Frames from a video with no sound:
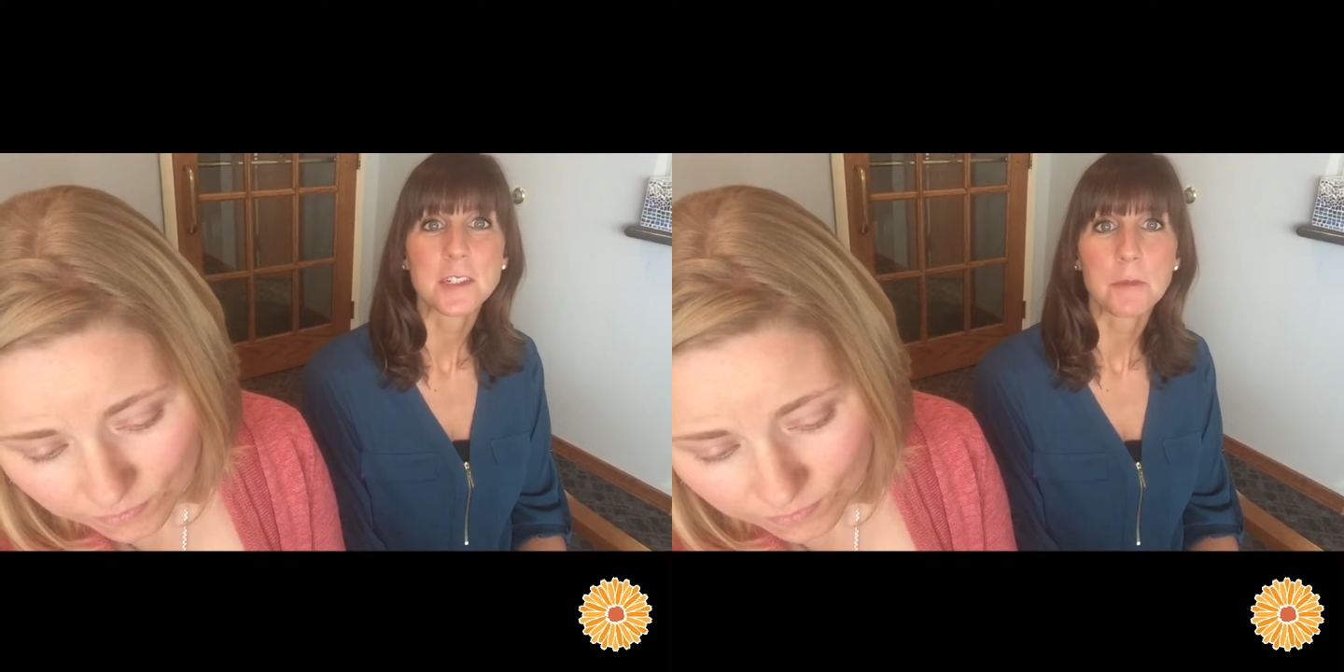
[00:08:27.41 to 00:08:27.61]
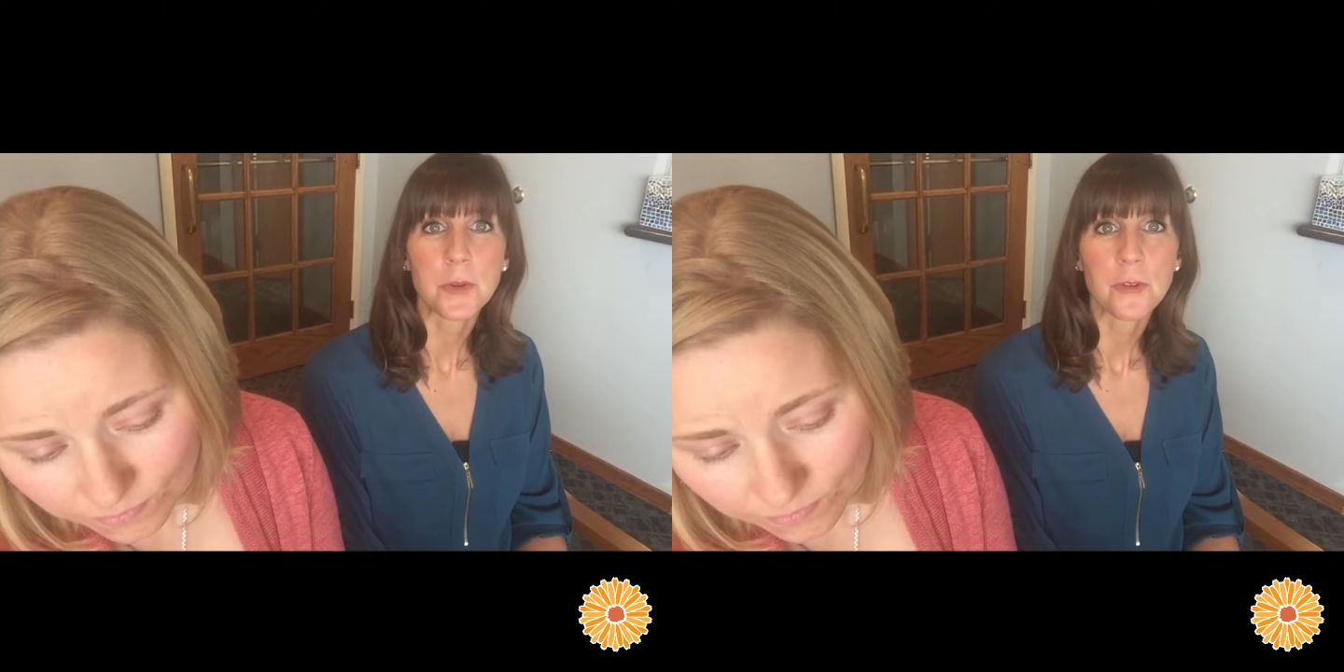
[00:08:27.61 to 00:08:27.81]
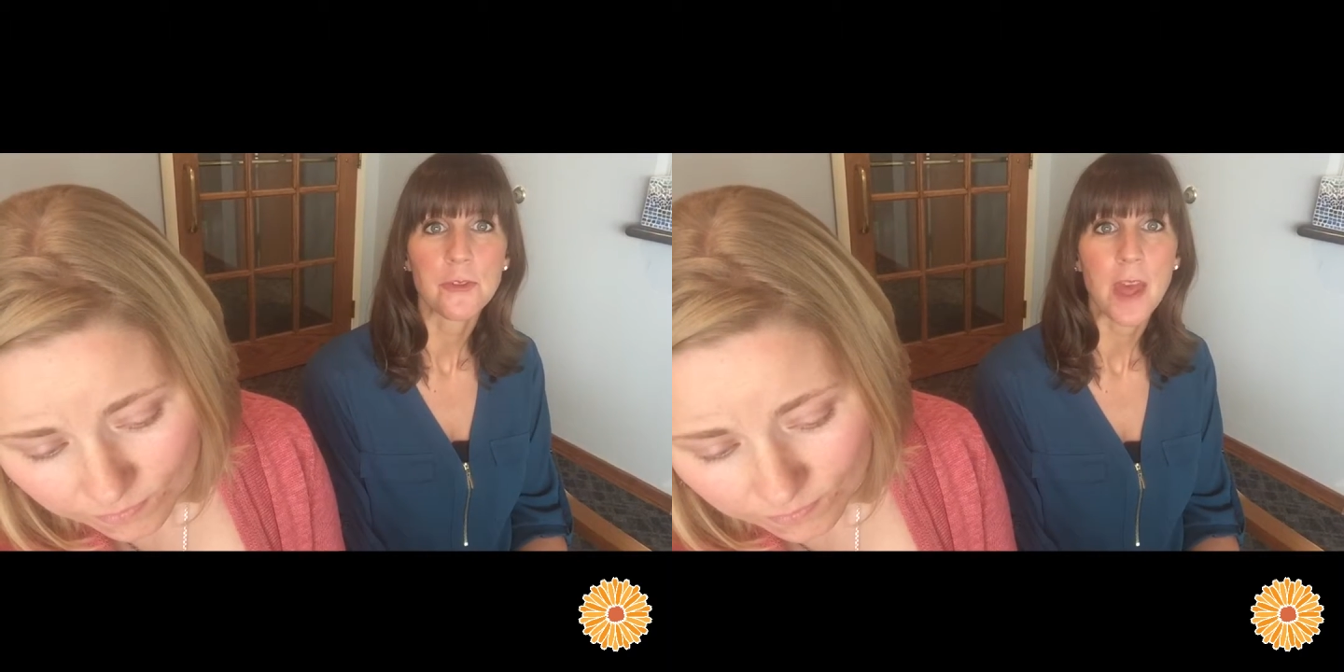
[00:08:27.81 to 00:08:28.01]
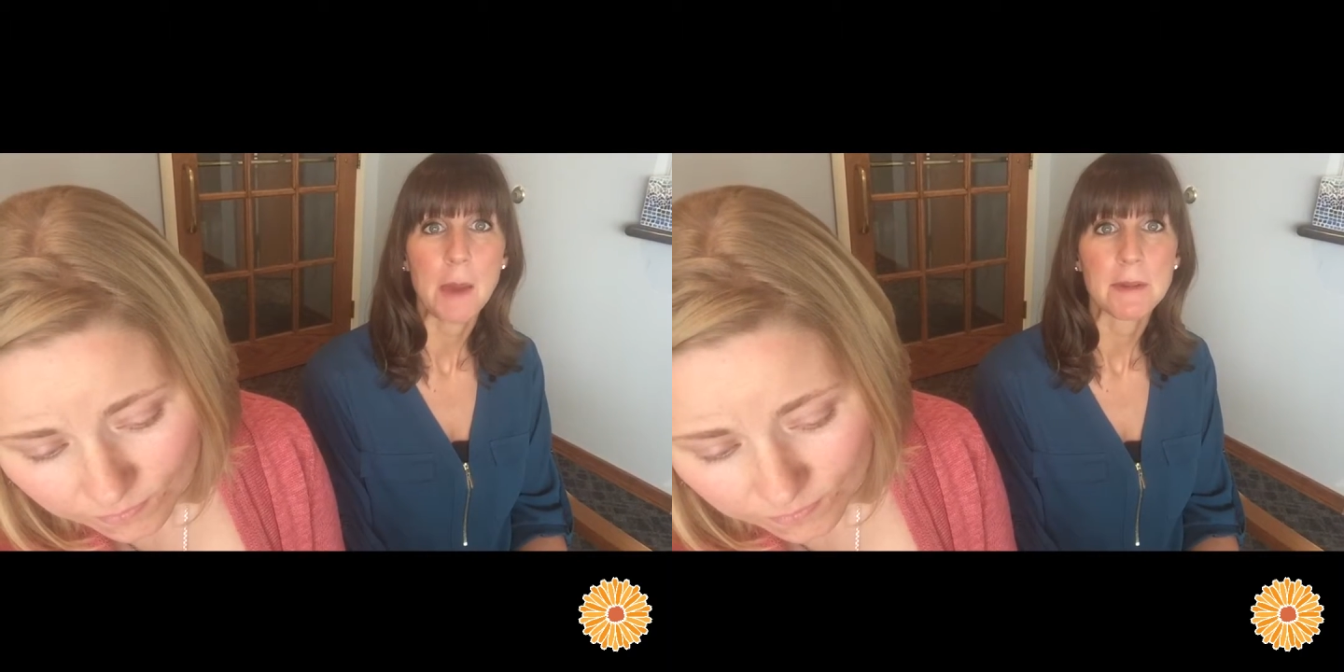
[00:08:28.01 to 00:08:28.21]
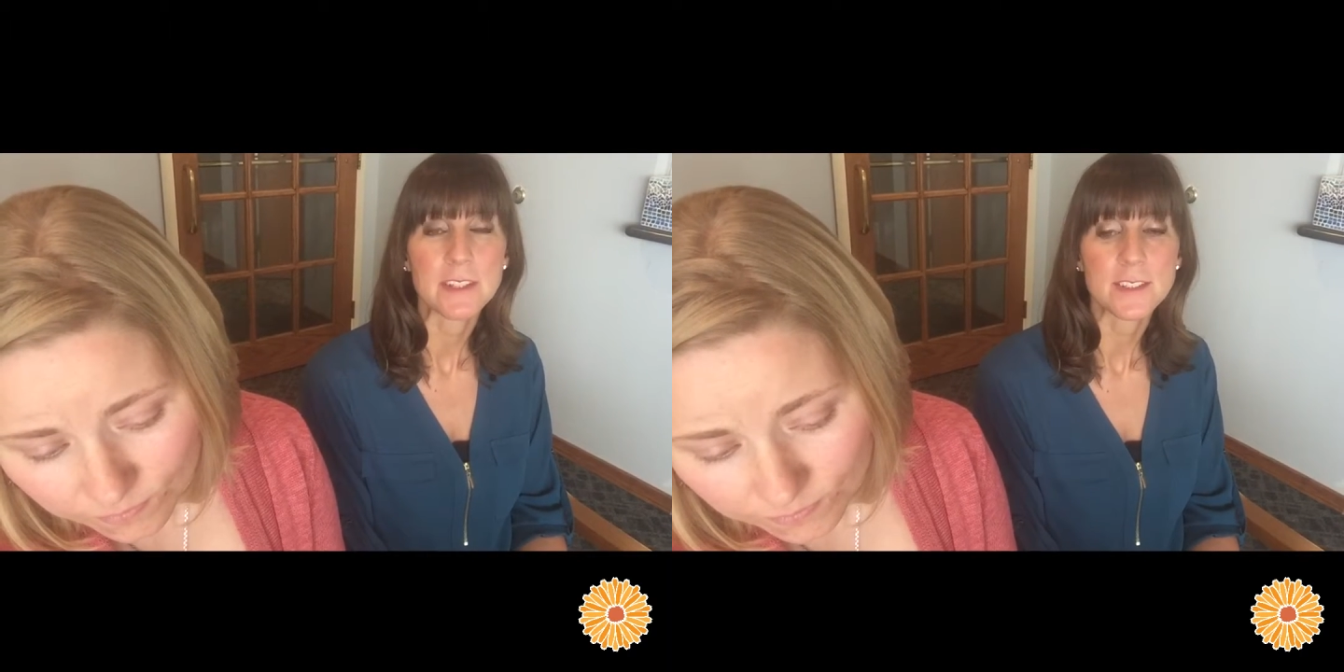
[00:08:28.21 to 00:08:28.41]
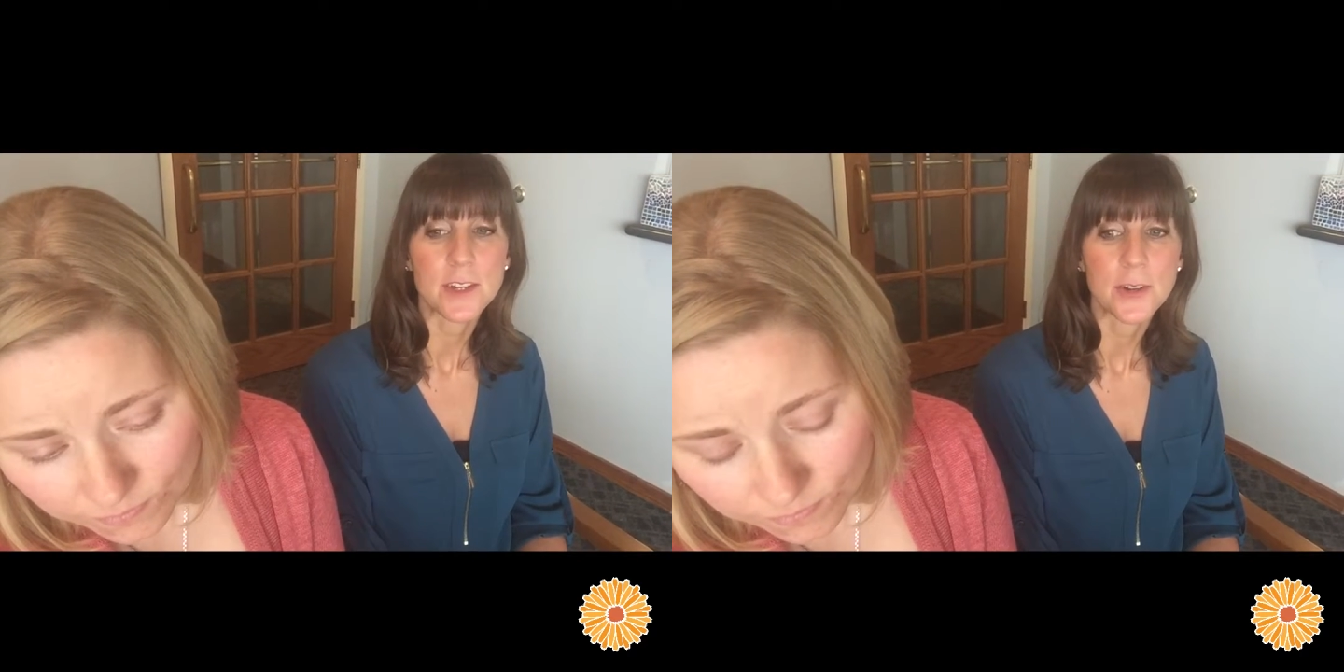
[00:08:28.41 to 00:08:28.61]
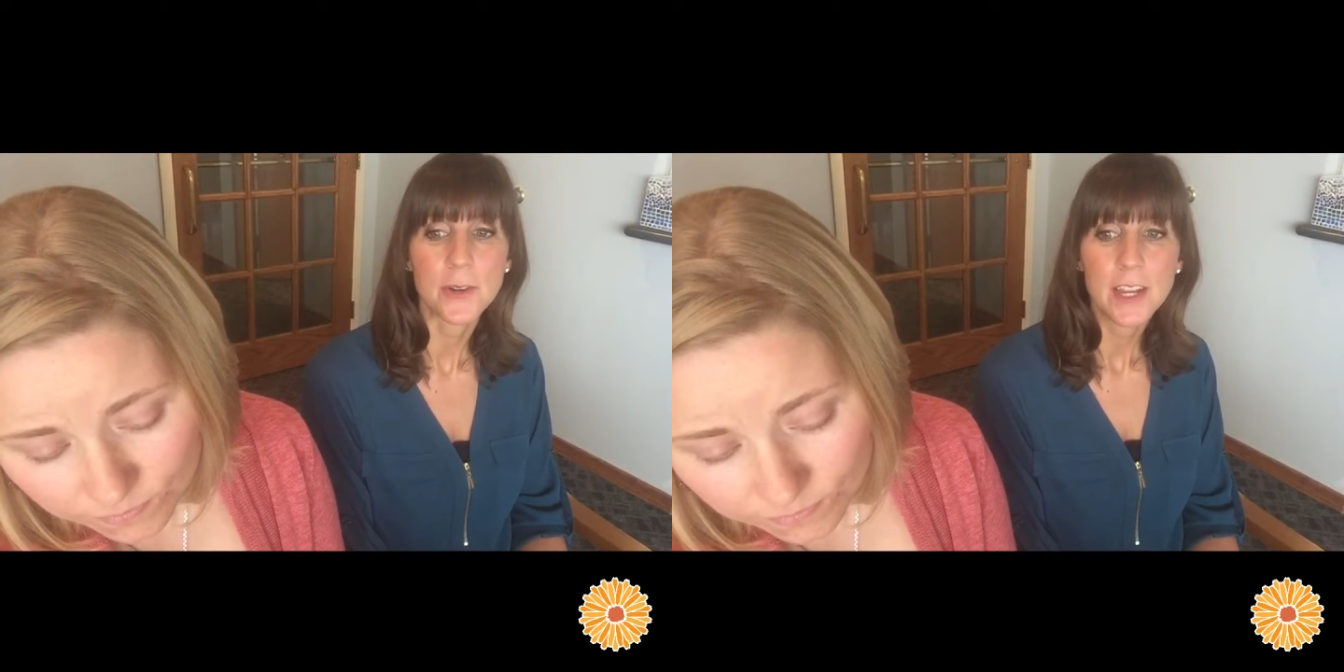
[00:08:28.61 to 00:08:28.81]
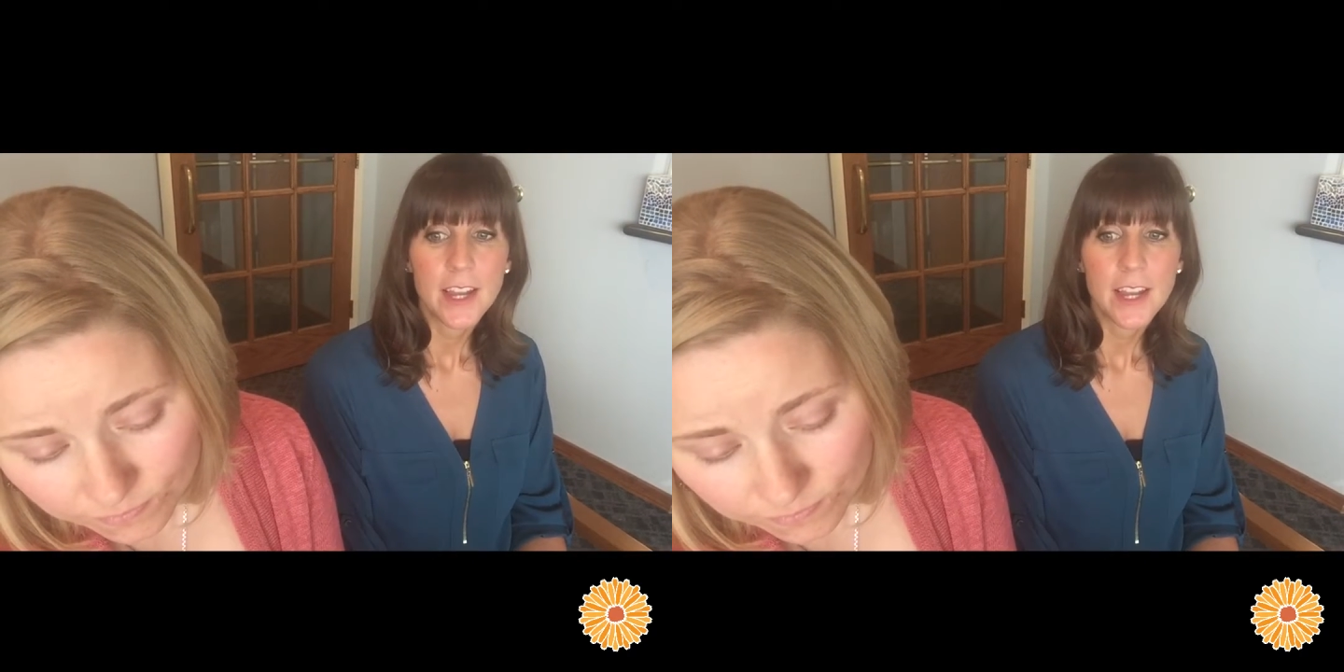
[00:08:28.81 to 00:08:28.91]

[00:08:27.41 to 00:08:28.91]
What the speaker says: and improve them. And so